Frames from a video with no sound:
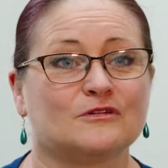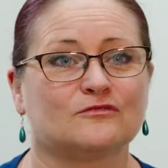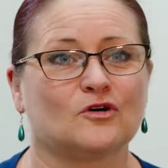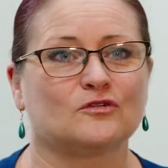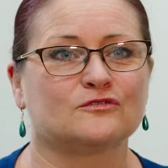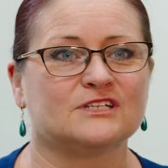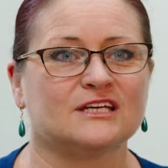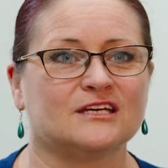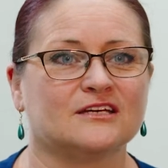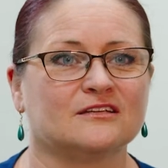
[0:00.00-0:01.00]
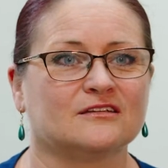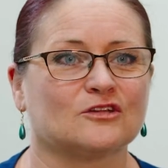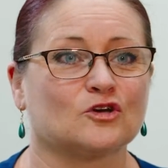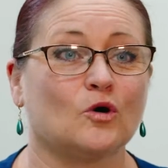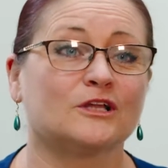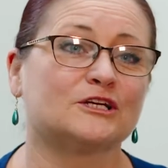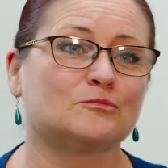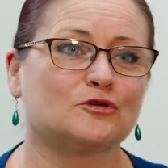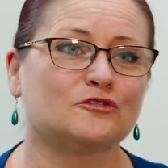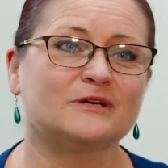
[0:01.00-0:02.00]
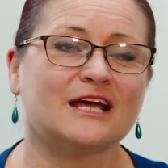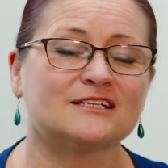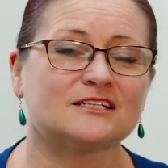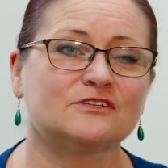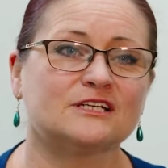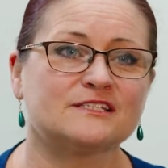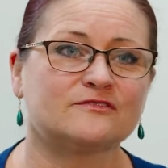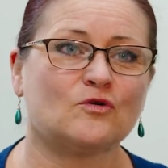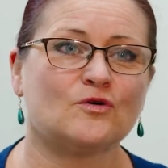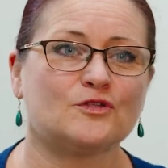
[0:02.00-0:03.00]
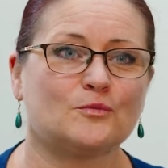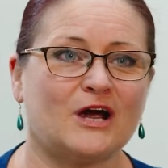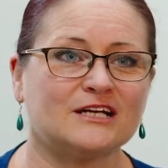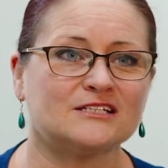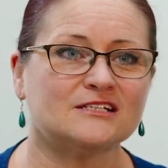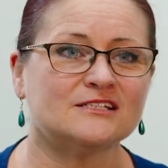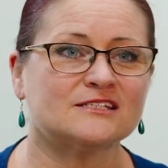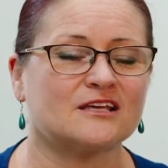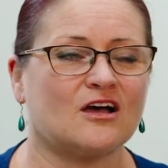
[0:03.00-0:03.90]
involved in the quality improvement activities for the practice.